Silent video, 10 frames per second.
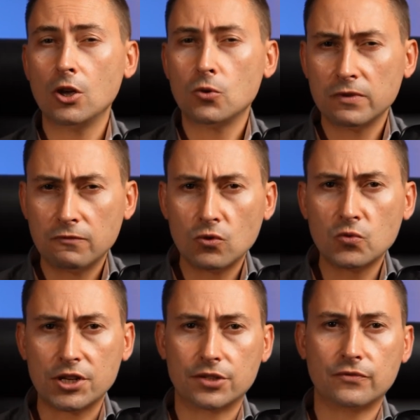We've all
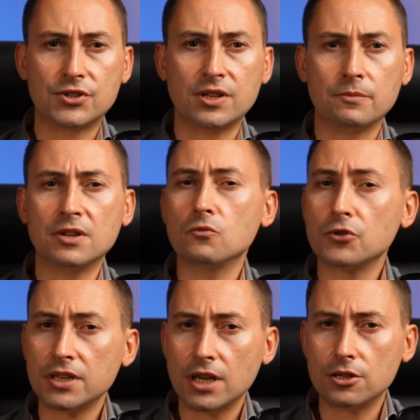wished for something more
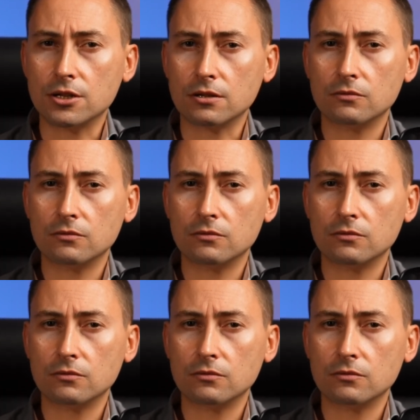engaging,